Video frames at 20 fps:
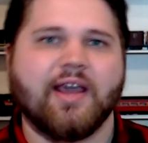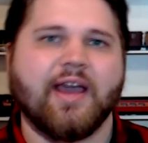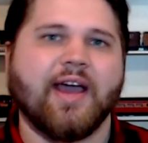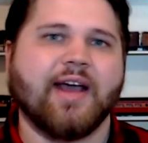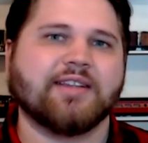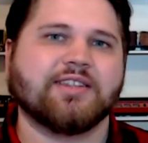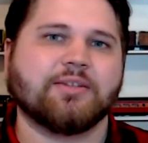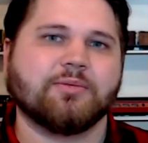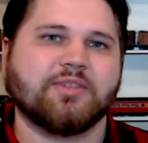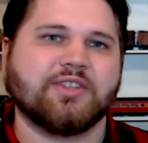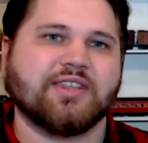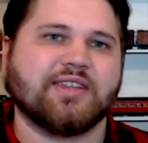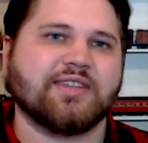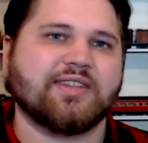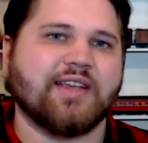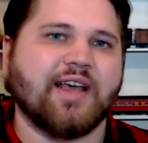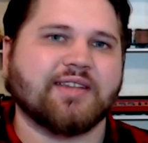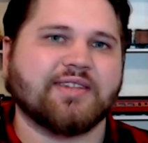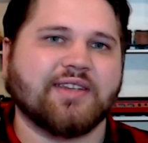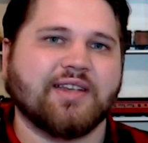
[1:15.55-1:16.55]
It had some
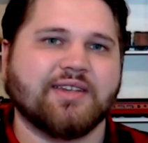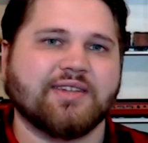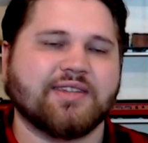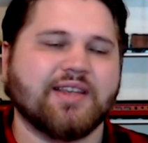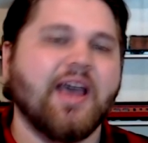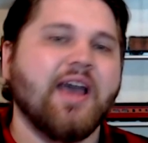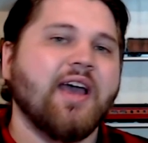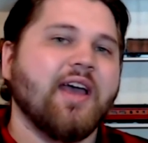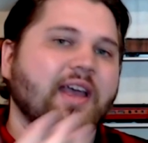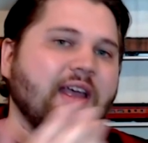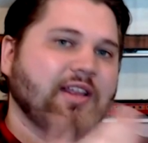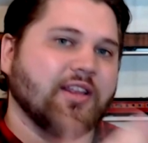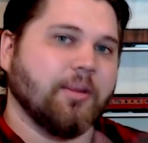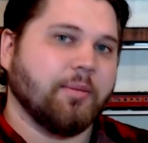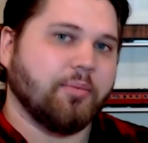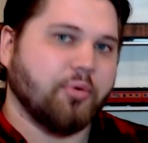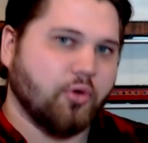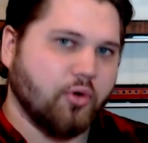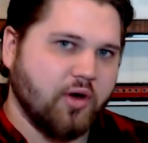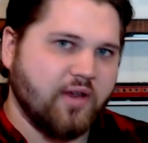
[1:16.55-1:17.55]
successes in
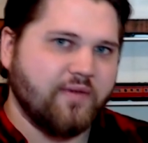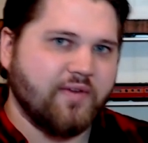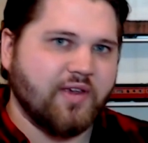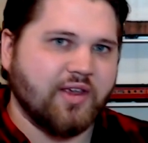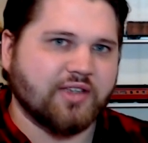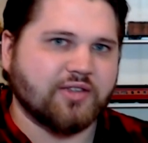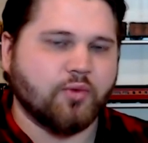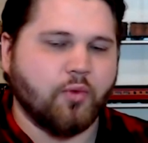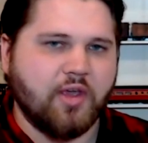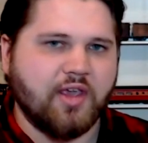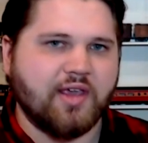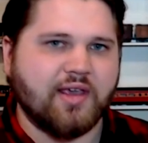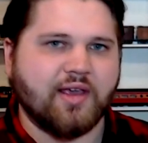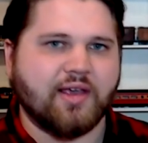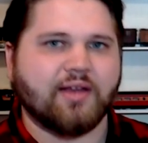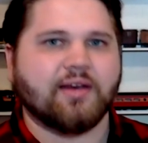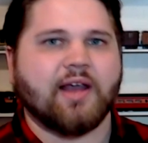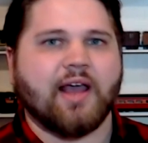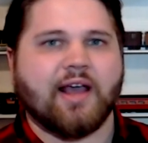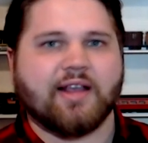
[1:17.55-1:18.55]
the previous
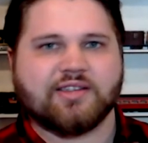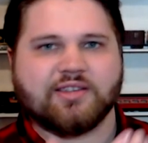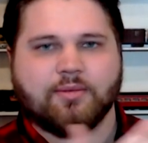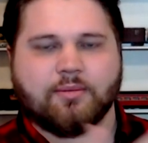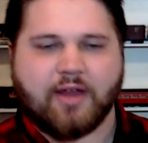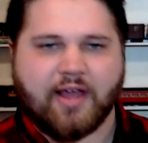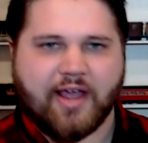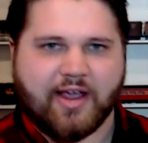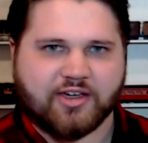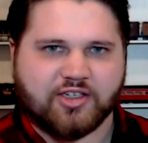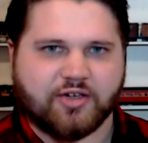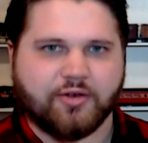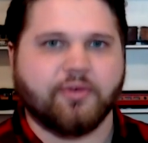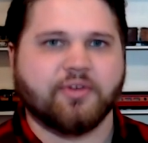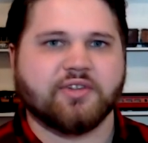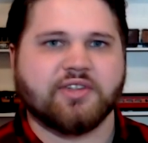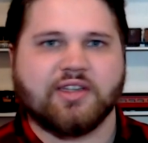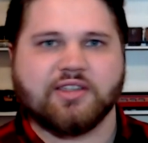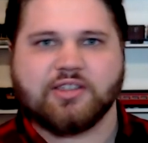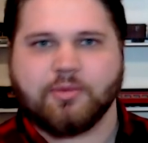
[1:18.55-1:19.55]
weekend at some
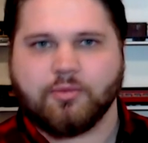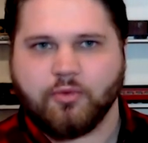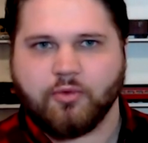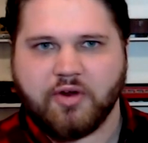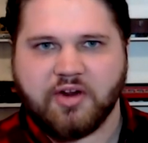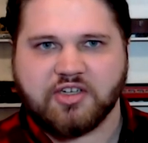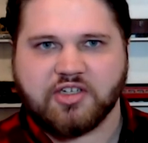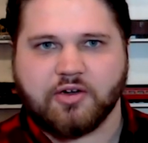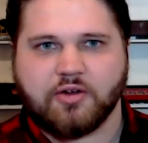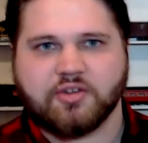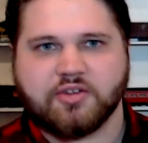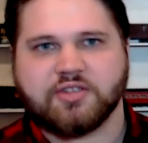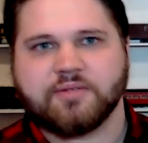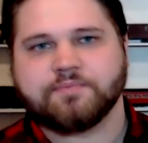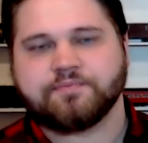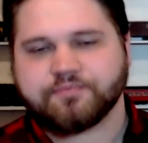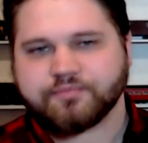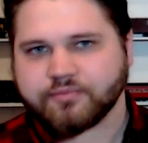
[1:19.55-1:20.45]
nationals and some regionals